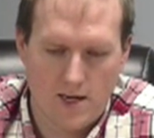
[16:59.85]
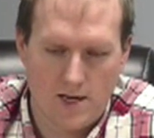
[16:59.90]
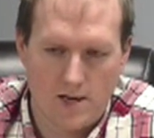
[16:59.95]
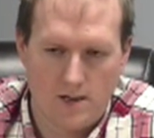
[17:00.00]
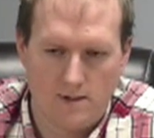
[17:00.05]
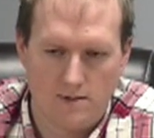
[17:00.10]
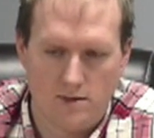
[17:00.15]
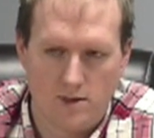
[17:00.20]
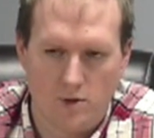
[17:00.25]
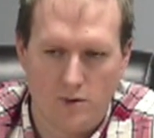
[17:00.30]

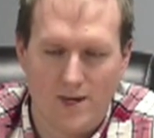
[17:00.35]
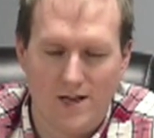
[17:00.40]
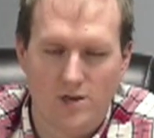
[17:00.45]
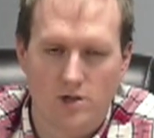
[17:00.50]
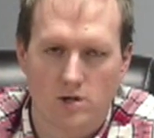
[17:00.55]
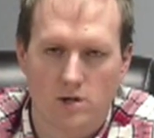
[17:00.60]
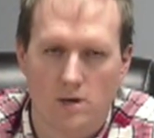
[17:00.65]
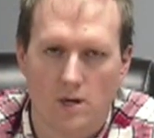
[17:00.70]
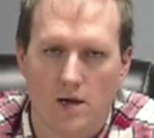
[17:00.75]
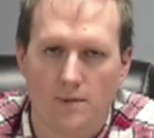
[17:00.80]

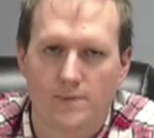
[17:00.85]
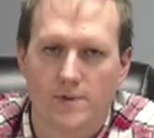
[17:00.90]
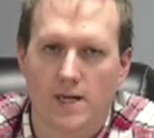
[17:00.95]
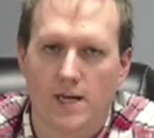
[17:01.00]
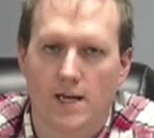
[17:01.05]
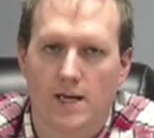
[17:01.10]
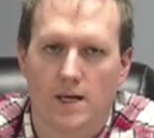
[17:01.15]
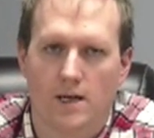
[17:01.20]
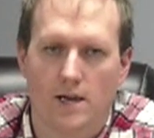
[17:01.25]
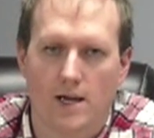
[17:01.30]
donation
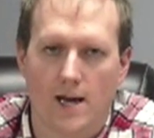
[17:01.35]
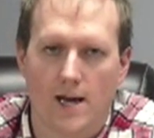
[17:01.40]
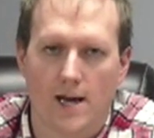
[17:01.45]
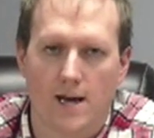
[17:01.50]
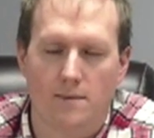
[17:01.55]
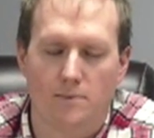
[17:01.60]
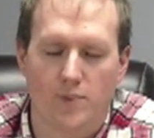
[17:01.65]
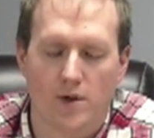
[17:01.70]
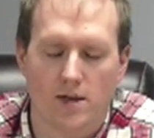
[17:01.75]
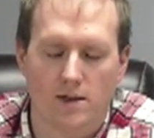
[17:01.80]
update,
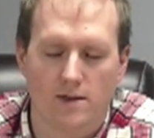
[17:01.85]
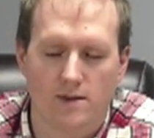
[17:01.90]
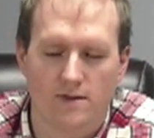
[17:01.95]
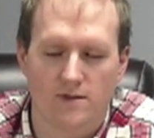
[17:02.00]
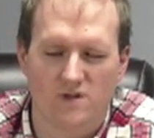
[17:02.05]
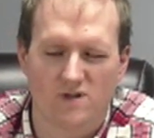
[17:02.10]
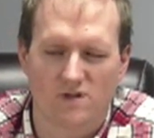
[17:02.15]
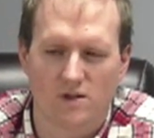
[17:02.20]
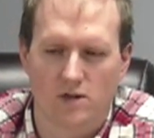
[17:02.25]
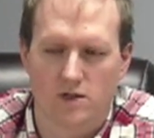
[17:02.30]
but this
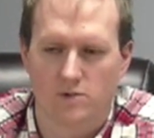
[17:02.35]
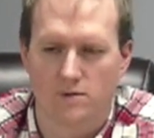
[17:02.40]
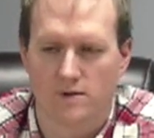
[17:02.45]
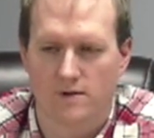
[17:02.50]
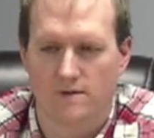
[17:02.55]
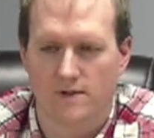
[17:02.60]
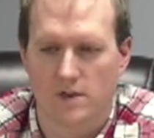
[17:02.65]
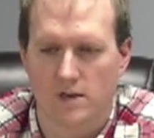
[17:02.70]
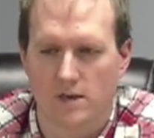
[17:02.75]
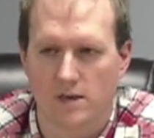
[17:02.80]
discussion was
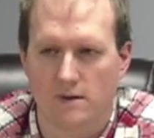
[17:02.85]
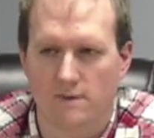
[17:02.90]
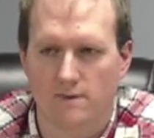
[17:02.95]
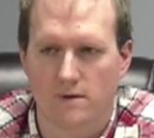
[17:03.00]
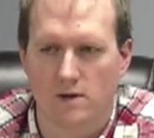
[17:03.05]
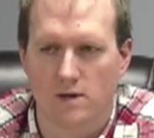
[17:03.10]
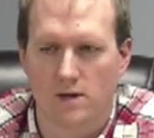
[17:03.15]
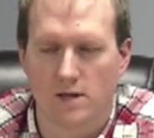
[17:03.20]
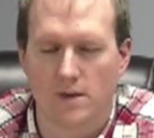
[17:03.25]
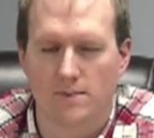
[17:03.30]
very,
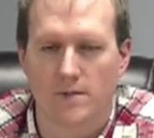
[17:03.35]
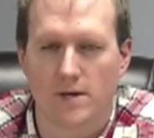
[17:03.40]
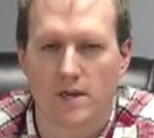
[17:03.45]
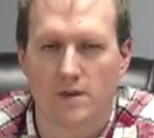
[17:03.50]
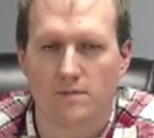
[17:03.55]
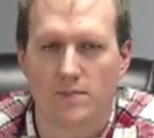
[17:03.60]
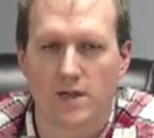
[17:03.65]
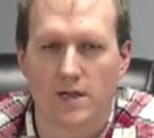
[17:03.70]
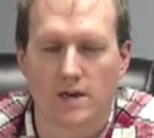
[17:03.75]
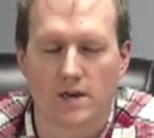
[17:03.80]
very
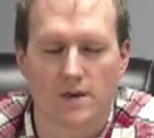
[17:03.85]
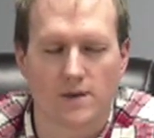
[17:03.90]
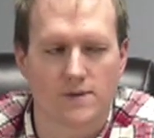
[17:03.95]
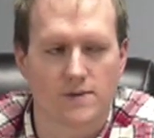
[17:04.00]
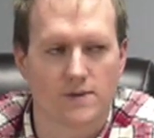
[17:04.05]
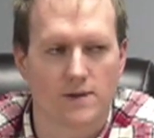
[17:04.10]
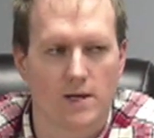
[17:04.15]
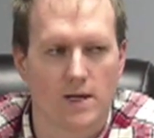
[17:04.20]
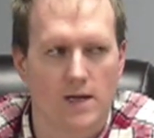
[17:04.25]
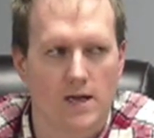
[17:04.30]
limited
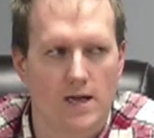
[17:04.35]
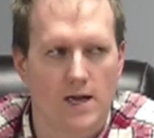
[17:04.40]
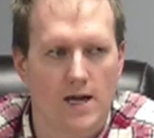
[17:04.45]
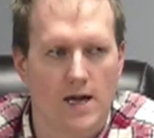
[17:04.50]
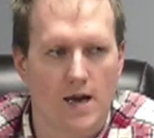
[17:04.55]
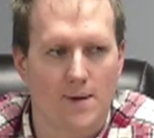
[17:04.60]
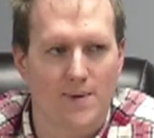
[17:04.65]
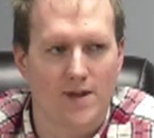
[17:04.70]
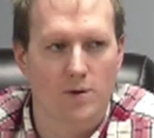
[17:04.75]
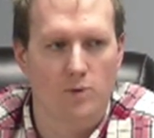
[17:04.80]
because
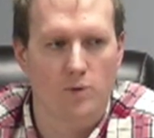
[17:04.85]
we